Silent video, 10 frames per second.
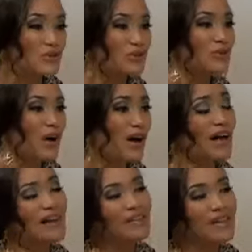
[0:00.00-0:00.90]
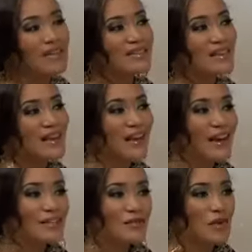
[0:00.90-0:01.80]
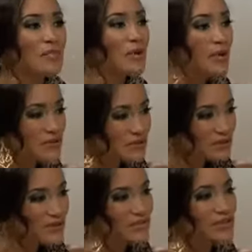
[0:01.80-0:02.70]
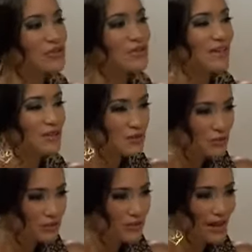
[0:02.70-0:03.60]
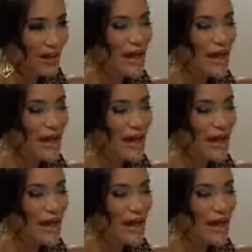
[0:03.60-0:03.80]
who you are. And I think it's a very personal, it's a very sensual thing.